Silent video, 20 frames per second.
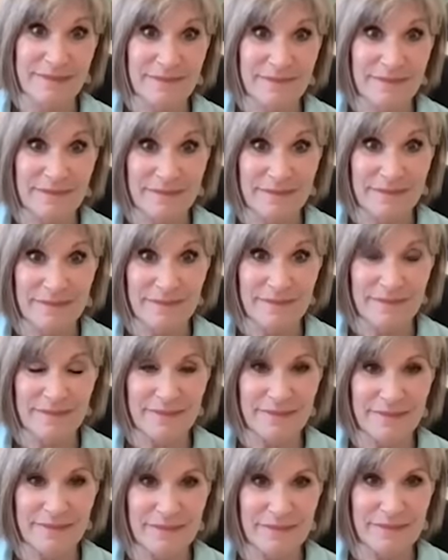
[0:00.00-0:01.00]

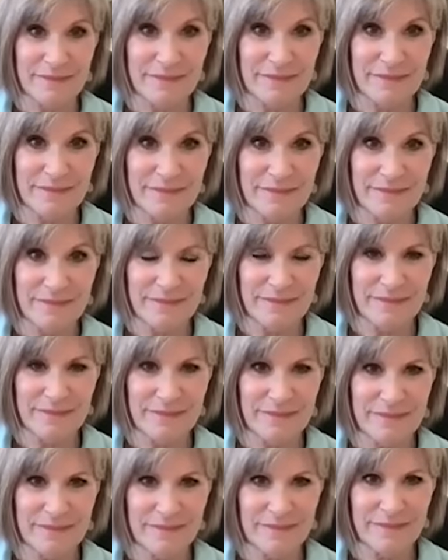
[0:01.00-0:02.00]

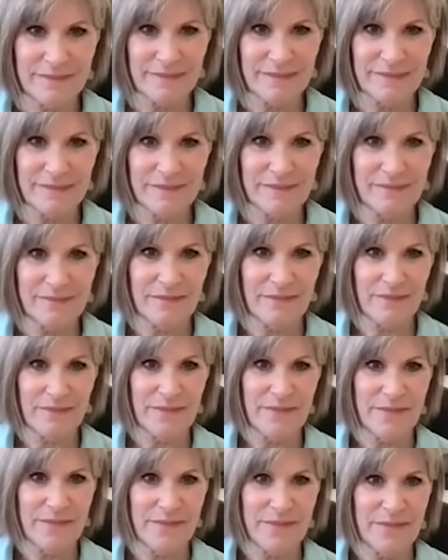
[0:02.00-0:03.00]

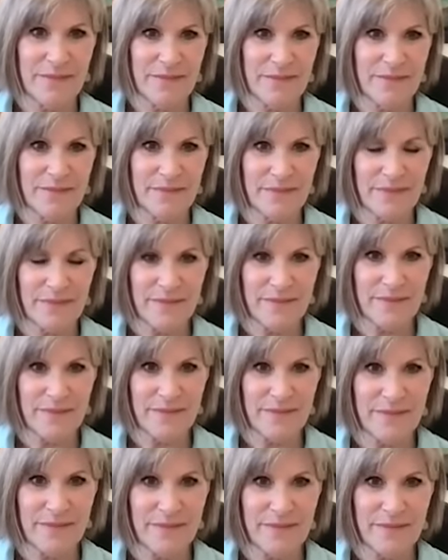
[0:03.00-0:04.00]

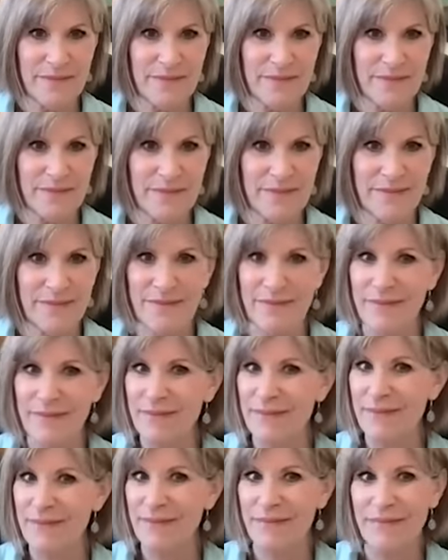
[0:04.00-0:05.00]

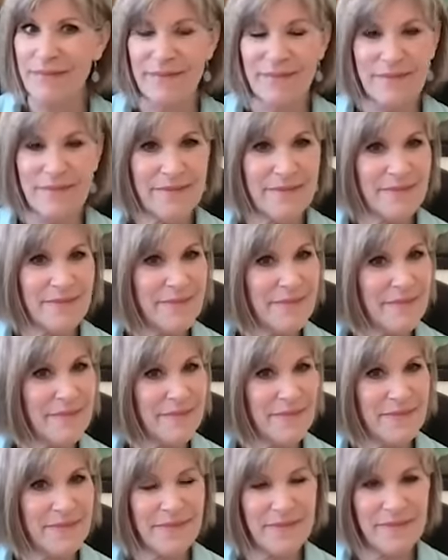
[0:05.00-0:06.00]

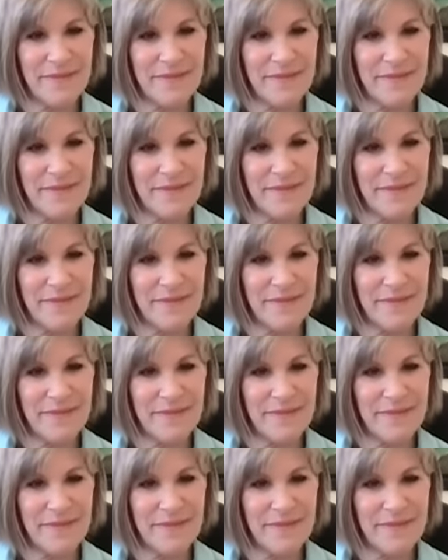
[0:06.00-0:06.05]
(not speaking)